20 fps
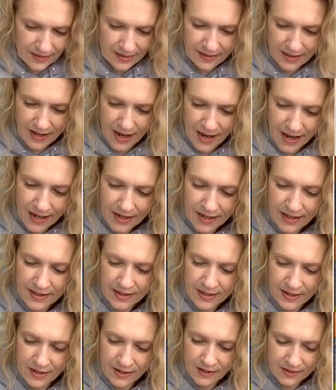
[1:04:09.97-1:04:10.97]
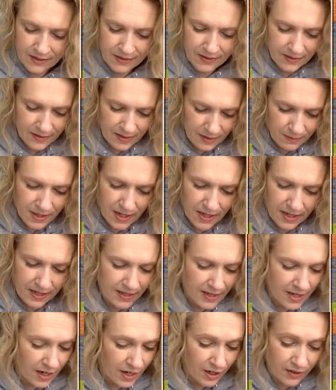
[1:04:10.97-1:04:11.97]
Hang in there. Keep
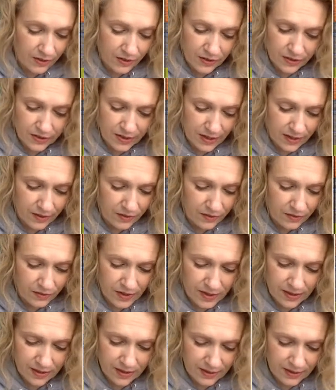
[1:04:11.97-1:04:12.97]
taking care of yourselves.